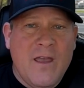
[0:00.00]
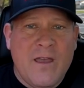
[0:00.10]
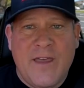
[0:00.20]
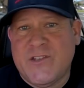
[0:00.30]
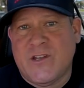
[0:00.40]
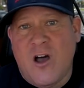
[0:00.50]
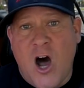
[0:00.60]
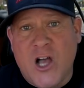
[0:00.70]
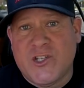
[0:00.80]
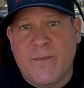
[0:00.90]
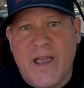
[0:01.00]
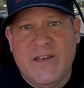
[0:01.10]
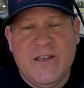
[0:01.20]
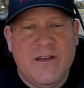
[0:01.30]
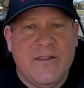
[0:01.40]
And that's an awesome
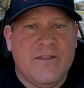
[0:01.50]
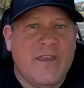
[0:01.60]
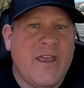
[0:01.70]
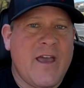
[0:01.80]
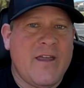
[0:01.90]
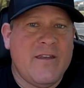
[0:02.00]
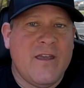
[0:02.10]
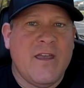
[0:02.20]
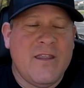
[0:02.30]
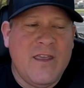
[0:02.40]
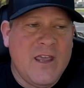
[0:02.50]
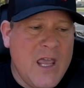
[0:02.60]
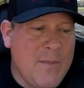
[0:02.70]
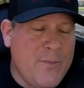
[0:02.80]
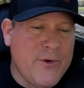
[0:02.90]
idea that they had, and they
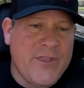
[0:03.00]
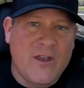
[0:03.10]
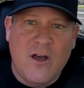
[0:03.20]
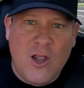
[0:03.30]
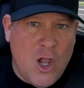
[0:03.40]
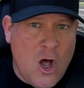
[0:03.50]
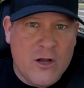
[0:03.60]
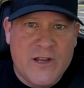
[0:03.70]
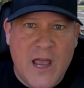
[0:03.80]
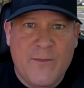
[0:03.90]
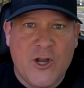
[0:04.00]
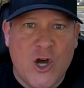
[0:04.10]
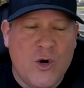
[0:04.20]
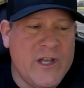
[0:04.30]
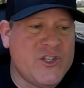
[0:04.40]
came up with it a long time
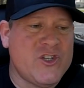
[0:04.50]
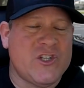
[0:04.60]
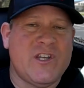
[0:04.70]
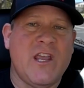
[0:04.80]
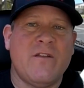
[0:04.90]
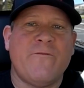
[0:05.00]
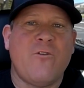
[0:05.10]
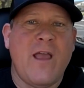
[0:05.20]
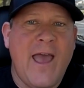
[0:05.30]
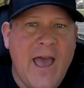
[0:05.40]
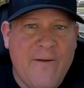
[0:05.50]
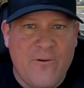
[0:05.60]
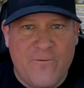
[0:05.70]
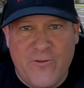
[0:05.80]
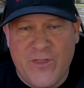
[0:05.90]
ago. It's just taken
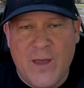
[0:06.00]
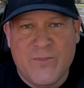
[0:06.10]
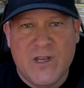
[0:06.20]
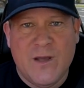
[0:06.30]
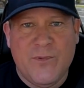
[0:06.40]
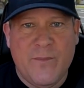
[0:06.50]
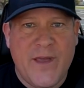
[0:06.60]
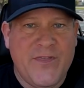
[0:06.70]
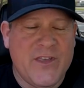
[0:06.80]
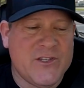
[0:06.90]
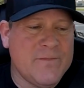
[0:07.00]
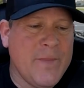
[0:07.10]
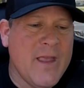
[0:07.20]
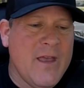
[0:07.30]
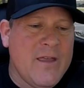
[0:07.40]
forever for them to implement this.
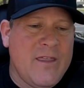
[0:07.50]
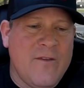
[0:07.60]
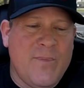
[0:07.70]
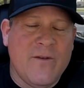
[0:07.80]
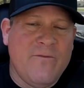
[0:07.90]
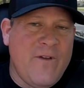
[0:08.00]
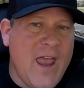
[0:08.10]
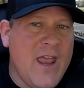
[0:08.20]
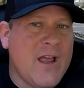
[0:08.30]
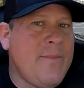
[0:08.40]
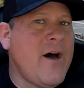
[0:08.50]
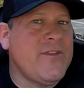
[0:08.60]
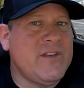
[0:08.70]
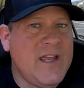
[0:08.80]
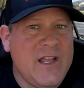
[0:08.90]
They've been vague about
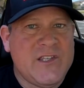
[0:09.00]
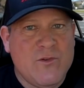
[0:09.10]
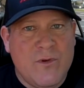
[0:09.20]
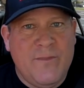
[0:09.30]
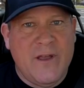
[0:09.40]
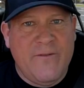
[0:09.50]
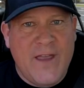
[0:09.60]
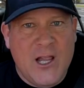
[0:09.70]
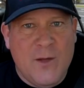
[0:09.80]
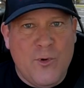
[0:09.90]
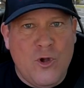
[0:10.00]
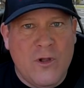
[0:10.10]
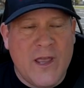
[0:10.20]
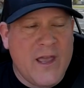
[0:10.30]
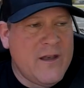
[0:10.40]
the dates it would be
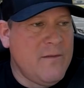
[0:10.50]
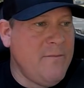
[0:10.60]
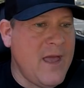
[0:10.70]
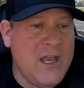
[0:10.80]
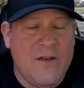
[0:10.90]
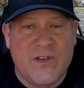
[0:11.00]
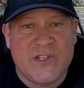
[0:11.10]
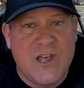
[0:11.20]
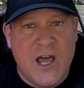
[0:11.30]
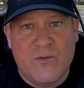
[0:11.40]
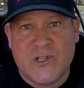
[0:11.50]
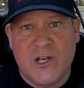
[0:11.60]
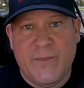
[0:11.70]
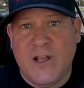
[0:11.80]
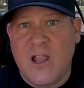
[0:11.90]
available, and many of us thought it was
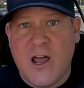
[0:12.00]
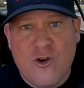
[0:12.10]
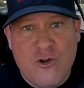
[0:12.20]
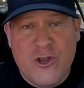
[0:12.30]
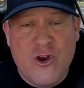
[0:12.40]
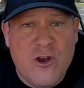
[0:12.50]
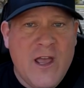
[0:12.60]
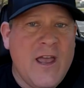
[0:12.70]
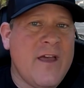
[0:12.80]
going to be a lot earlier.